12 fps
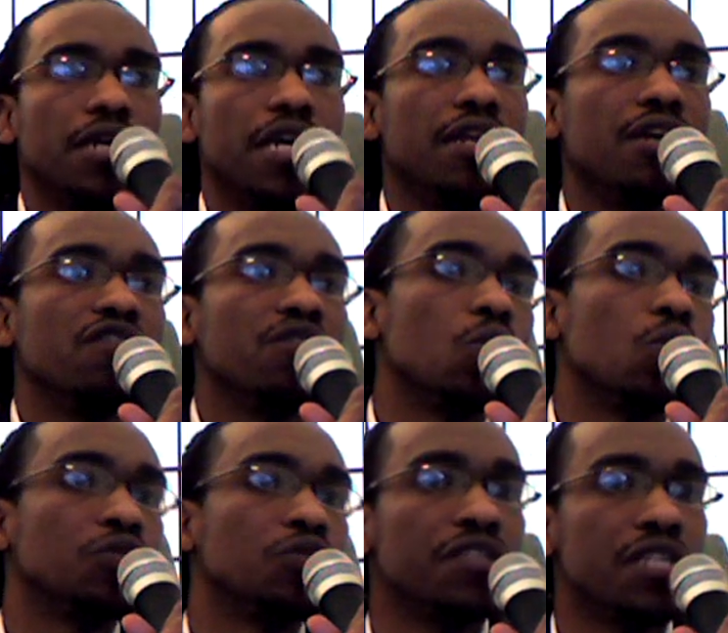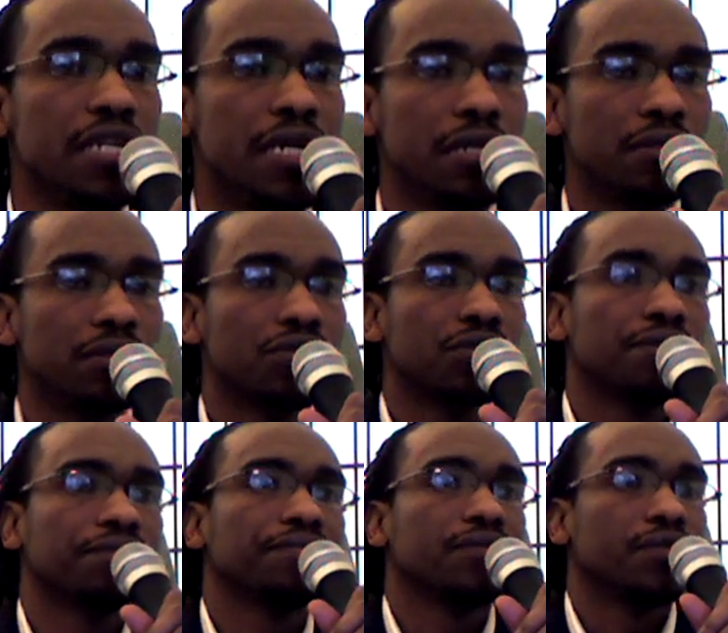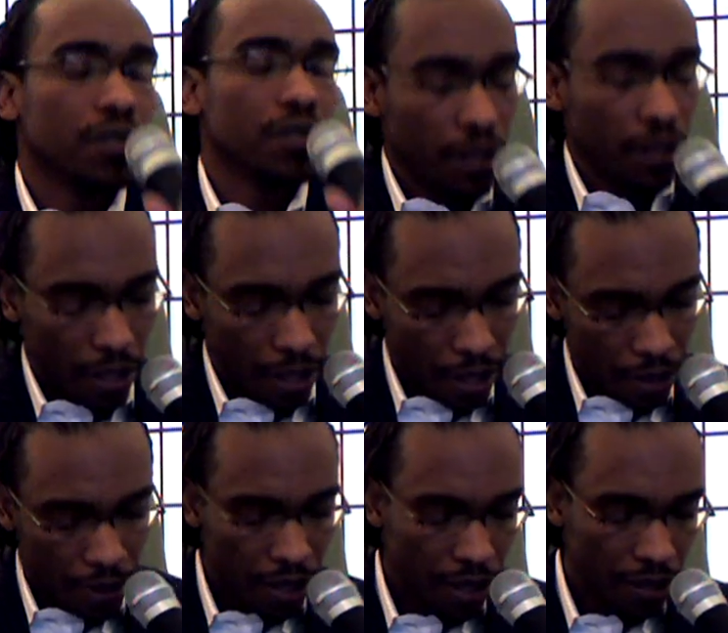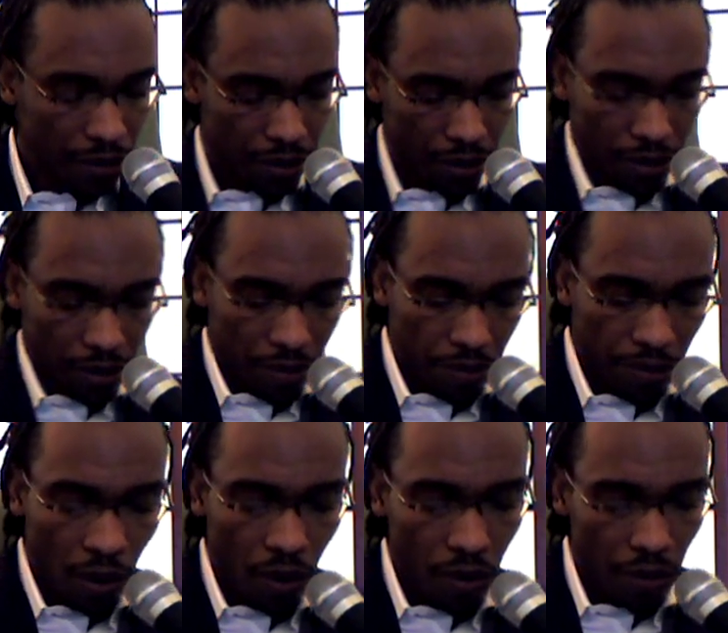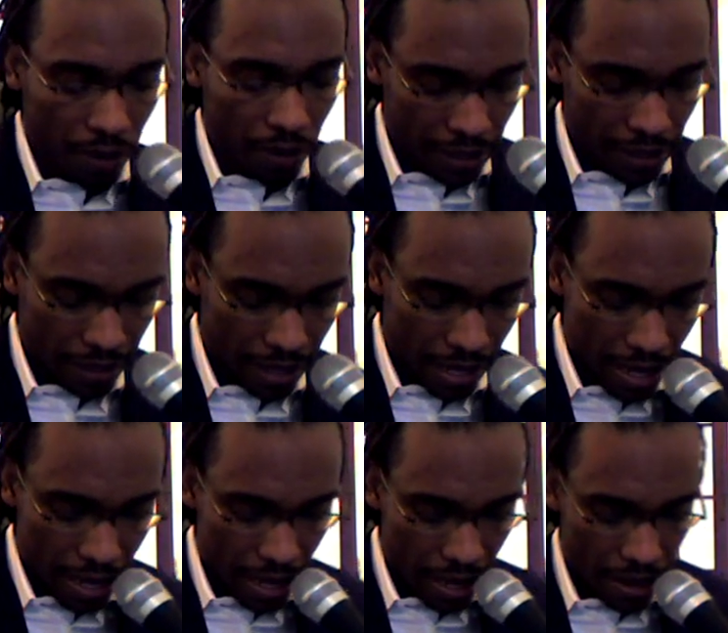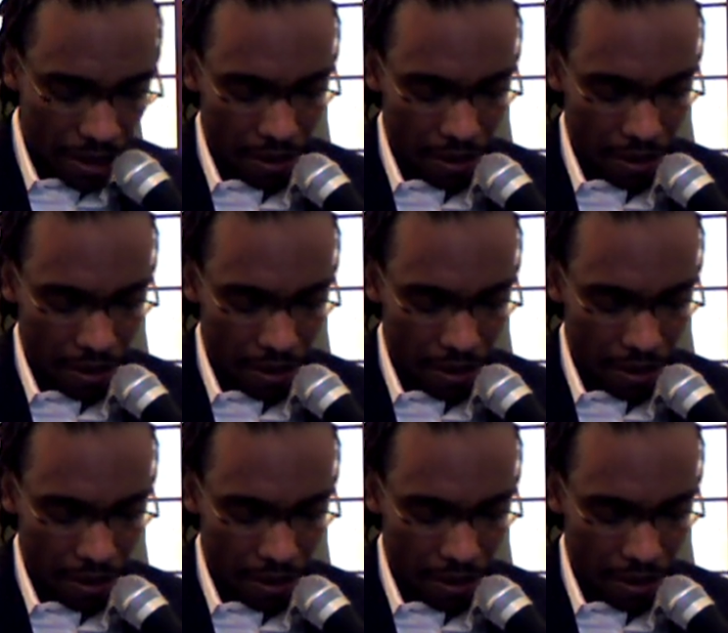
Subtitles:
any of those things. And here it is, Paul is saying in